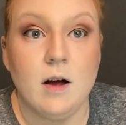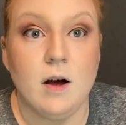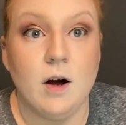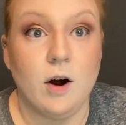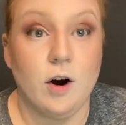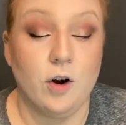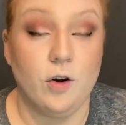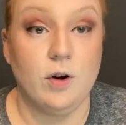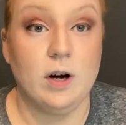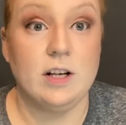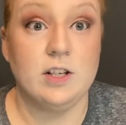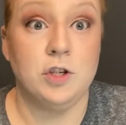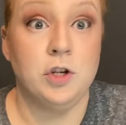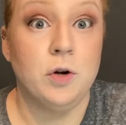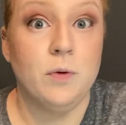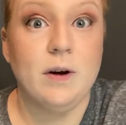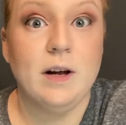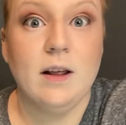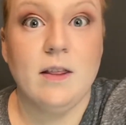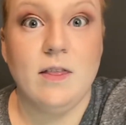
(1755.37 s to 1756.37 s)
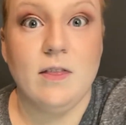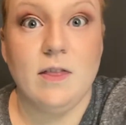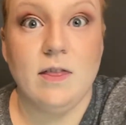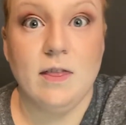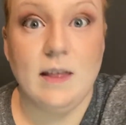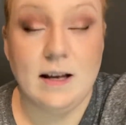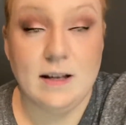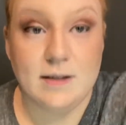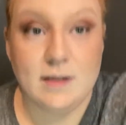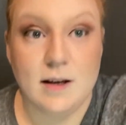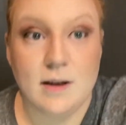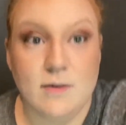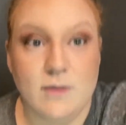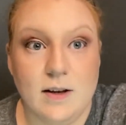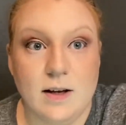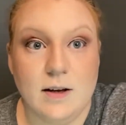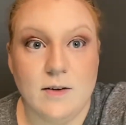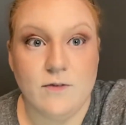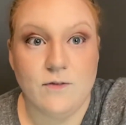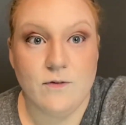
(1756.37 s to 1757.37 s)
Are you guys doing
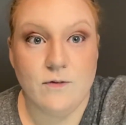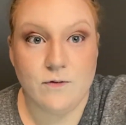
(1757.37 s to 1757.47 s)
Thanksgiving